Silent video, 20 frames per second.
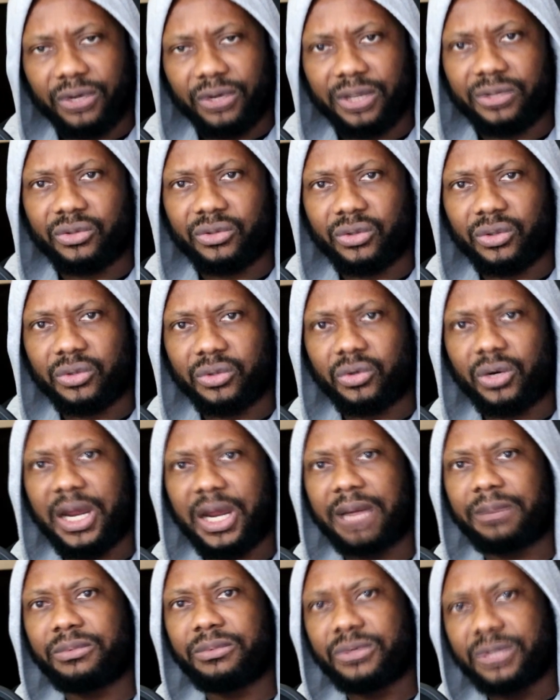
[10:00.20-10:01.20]
to
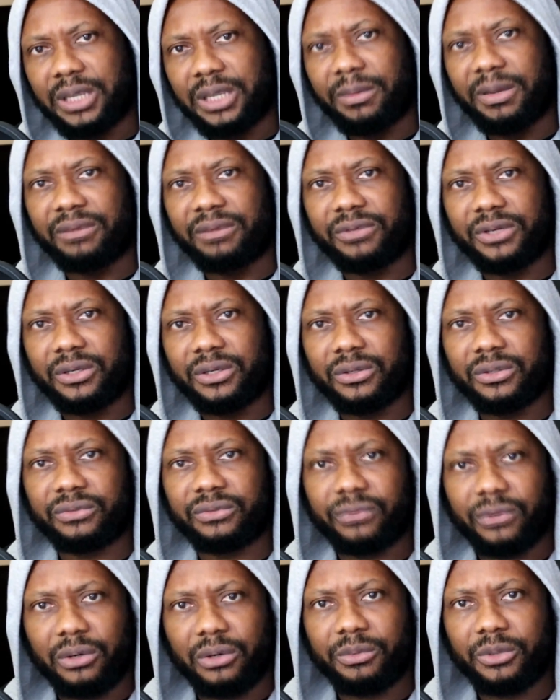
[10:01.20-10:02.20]
subscribe, share my videos,
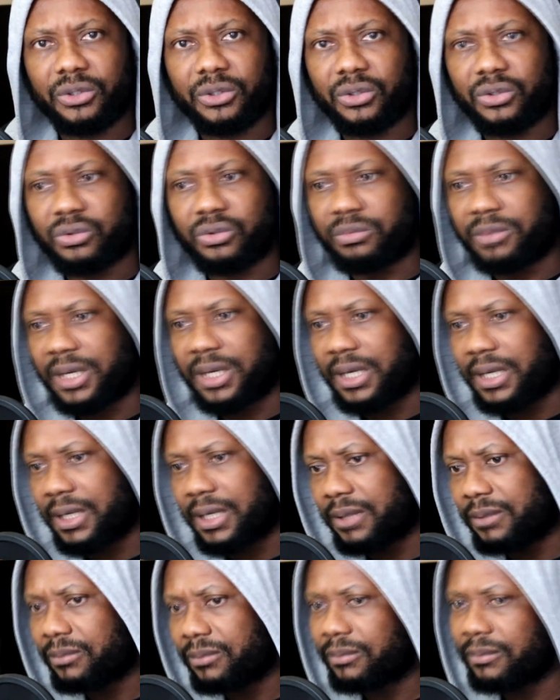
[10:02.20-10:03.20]
follow me on social media,
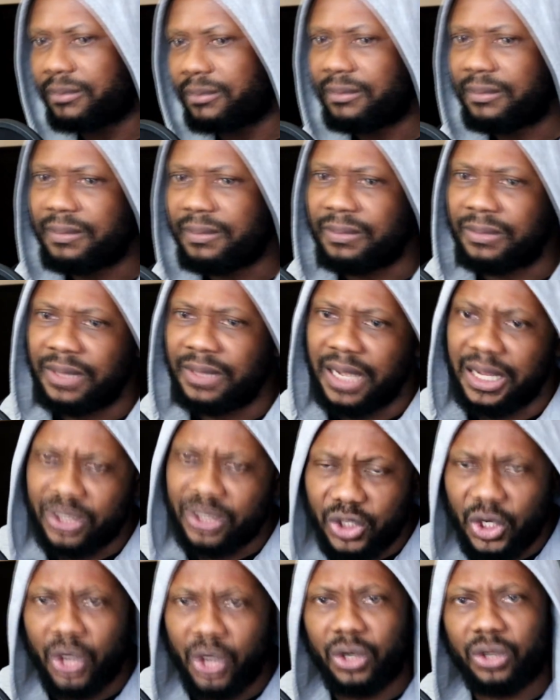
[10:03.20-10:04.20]
and
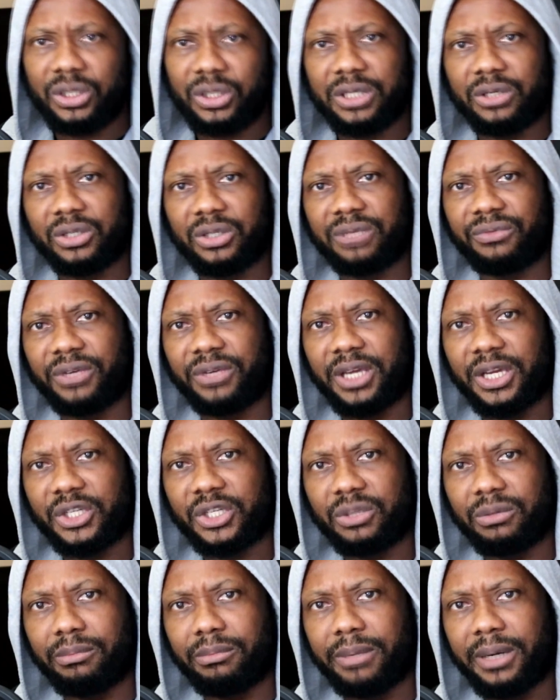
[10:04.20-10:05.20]
turn on the
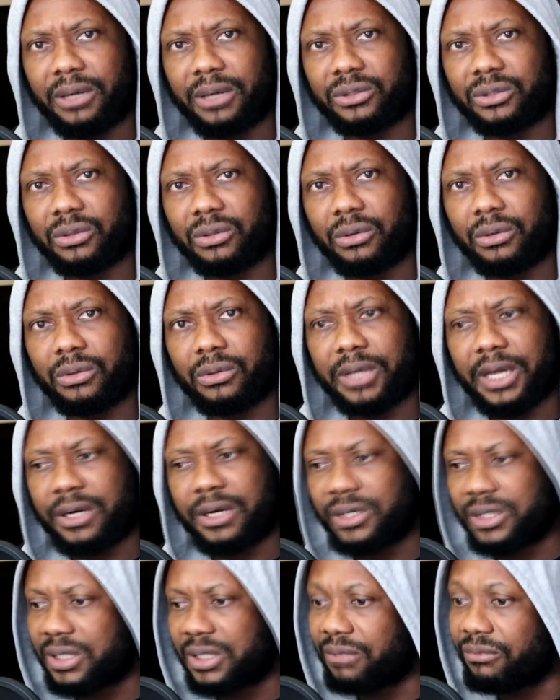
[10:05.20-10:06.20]
notification bell so you can
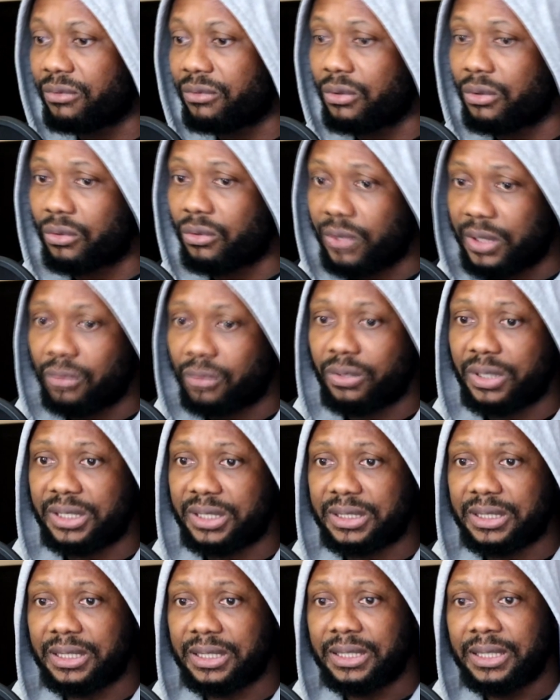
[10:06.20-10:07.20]
receive your request.
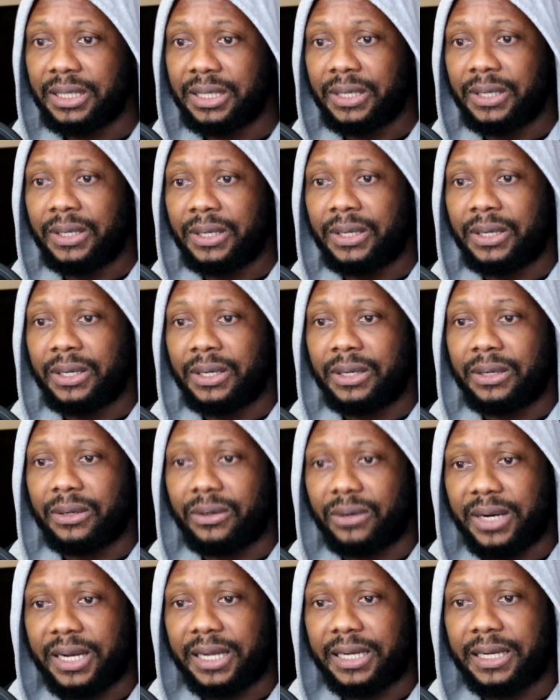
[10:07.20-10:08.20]
All
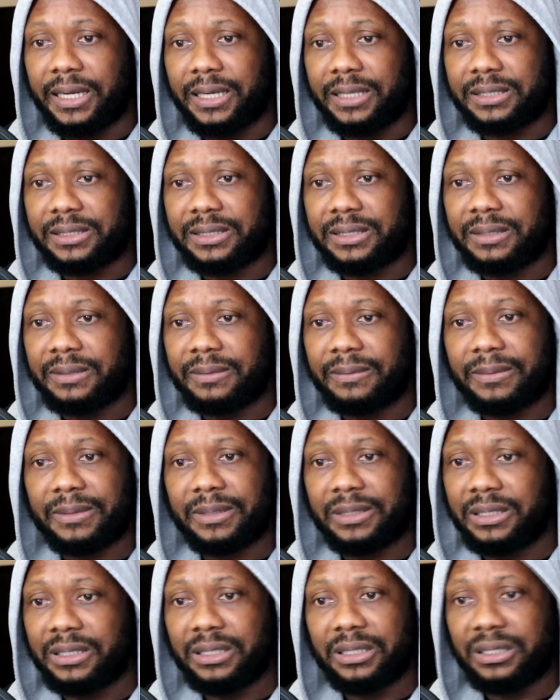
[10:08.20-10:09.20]
right, guys,
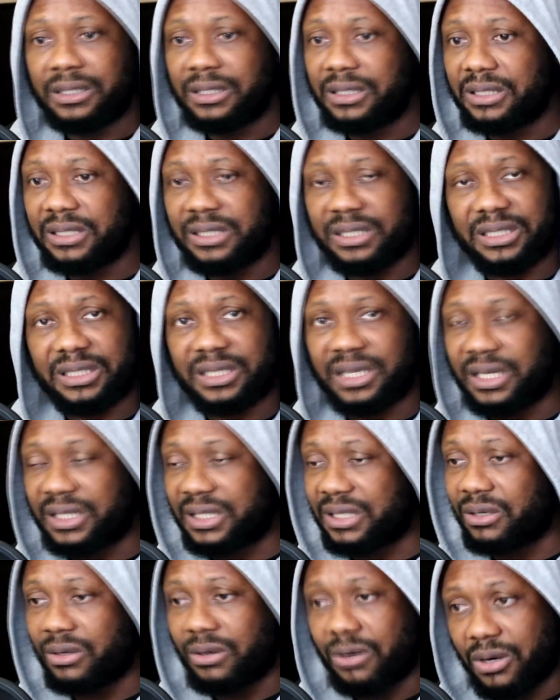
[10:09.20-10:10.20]
it's getting
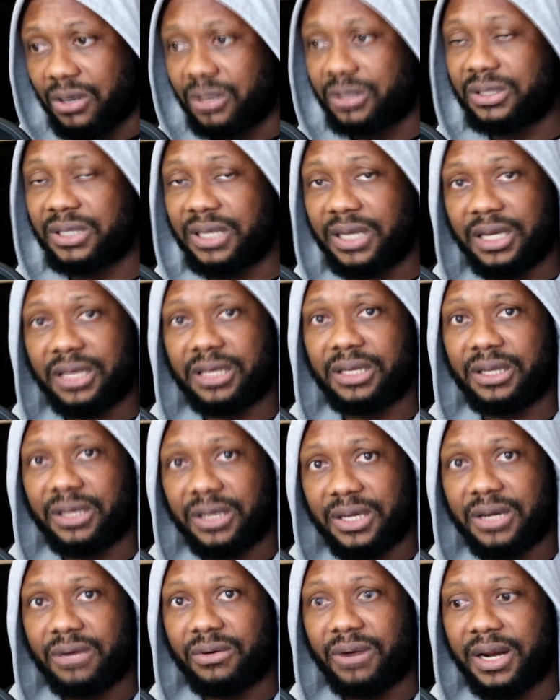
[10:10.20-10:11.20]
hot in here
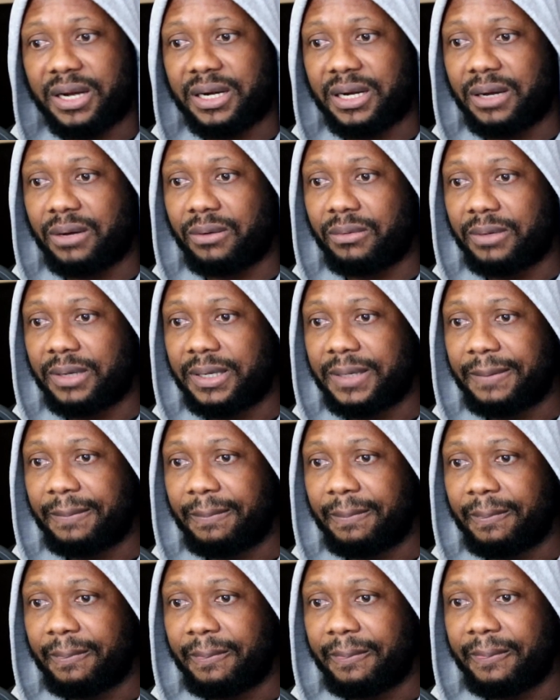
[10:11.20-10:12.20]
right now.
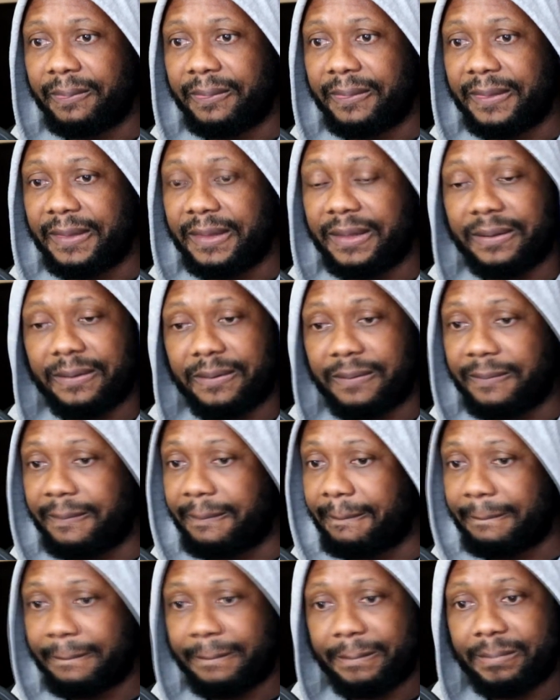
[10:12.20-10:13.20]
You know,
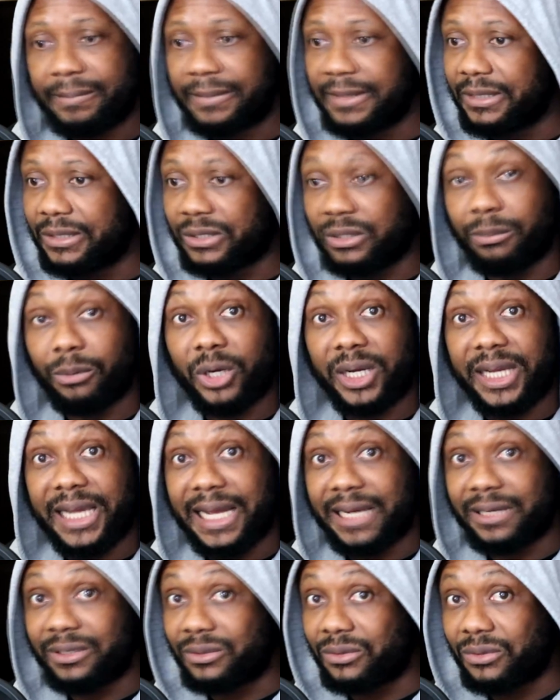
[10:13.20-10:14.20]
somebody gotta
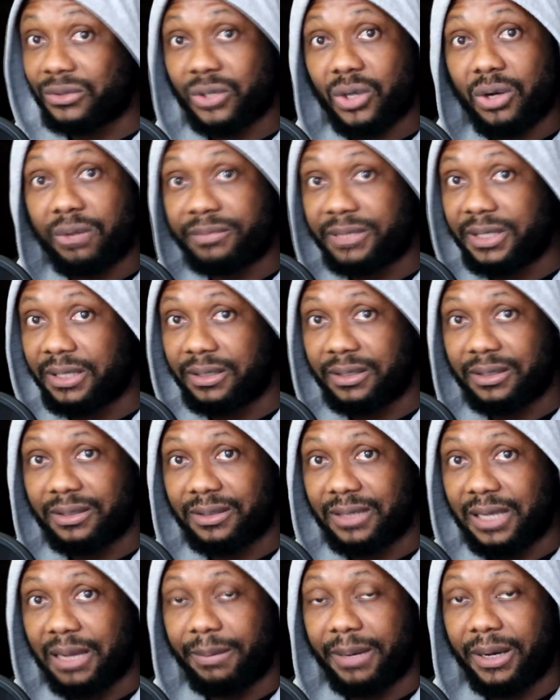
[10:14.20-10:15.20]
do something
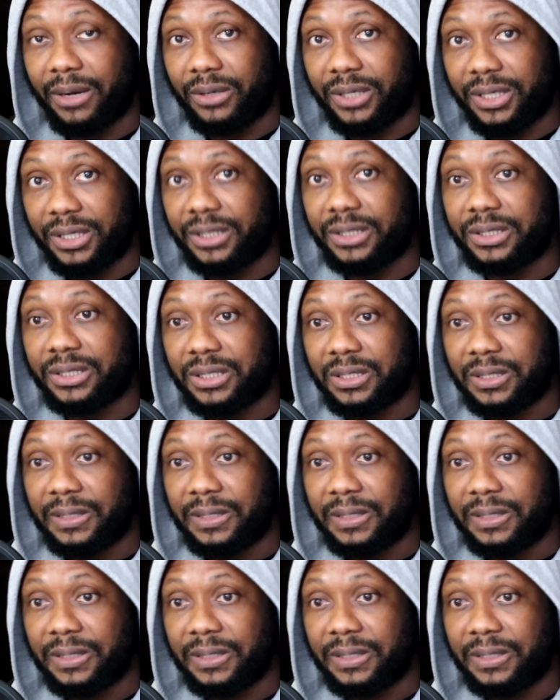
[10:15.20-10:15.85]
about this.